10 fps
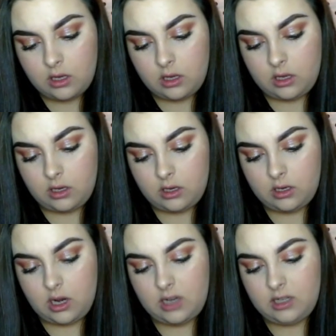
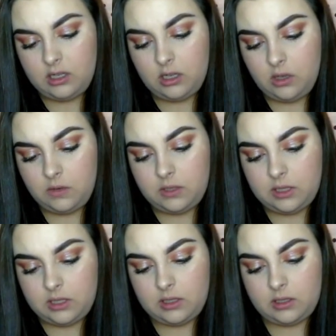And I didn't use
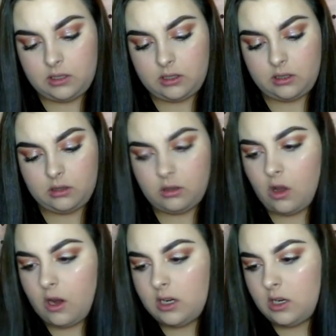this.
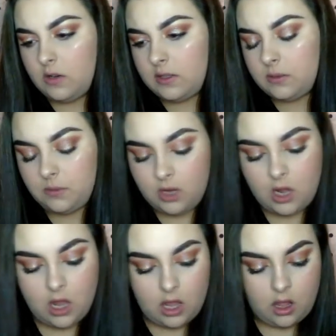No, I did use this one.
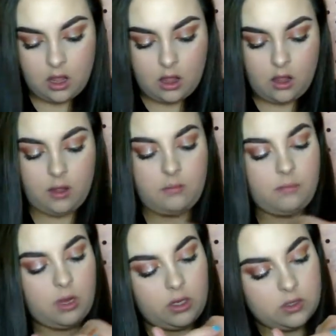
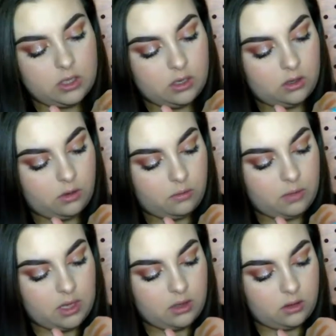I used it a little
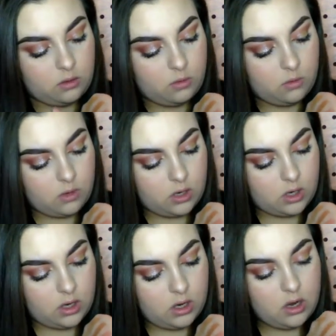bit in the
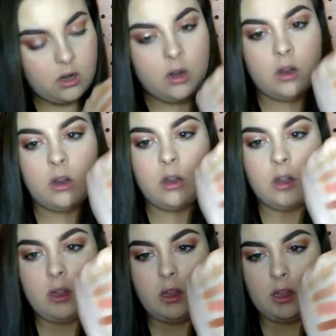corner,
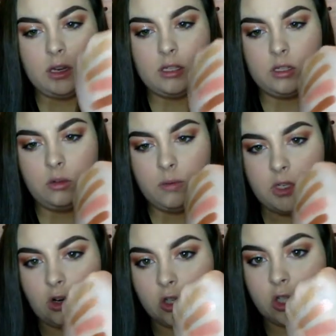and it's a little bit
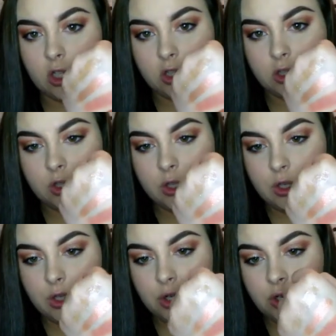darker.
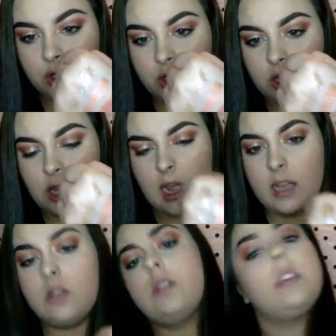I
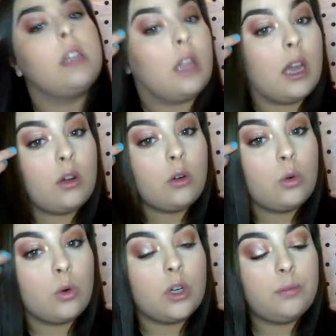used it in the outer
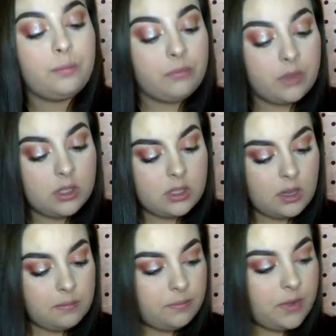corner,
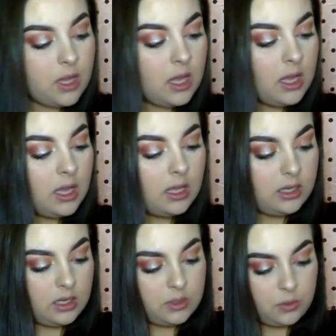so
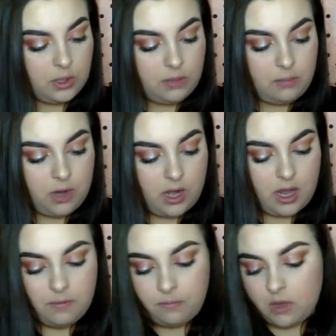it's really pretty.